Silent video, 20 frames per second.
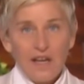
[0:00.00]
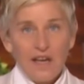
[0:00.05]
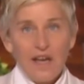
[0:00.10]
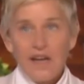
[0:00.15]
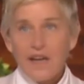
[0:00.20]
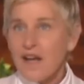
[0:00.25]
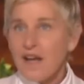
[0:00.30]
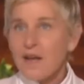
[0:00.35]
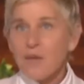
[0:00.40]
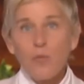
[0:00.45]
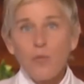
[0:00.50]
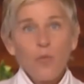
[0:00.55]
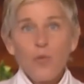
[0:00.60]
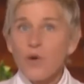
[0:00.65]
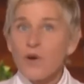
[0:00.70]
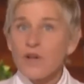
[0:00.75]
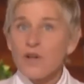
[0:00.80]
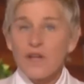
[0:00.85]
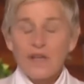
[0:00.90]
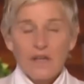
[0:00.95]
and I am
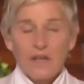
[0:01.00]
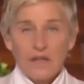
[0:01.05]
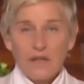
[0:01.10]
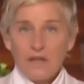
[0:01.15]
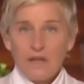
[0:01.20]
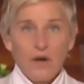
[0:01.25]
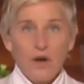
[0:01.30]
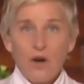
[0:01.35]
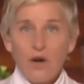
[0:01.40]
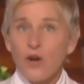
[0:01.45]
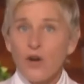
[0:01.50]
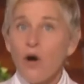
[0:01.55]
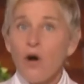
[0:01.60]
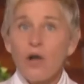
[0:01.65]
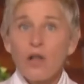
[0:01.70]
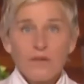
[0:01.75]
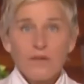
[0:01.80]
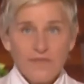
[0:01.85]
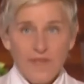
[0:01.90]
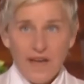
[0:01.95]
working on
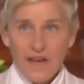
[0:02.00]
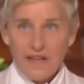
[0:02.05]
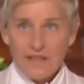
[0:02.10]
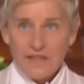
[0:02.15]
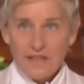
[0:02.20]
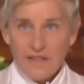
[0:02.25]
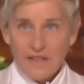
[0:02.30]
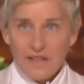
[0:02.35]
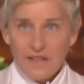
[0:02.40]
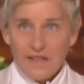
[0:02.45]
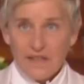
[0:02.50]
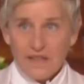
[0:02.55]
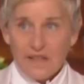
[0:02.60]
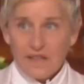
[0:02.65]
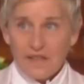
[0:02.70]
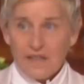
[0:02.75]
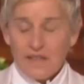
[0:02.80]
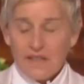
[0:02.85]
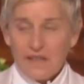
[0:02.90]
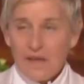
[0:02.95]
all of that.
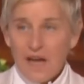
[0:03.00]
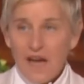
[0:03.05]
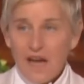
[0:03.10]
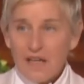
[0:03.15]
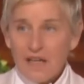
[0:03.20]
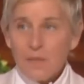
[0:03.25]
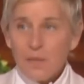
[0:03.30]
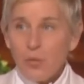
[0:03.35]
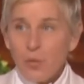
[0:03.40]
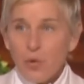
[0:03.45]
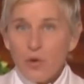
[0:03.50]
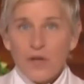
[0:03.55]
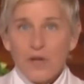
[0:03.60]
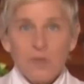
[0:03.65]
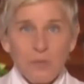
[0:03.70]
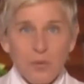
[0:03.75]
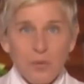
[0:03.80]
I am a work in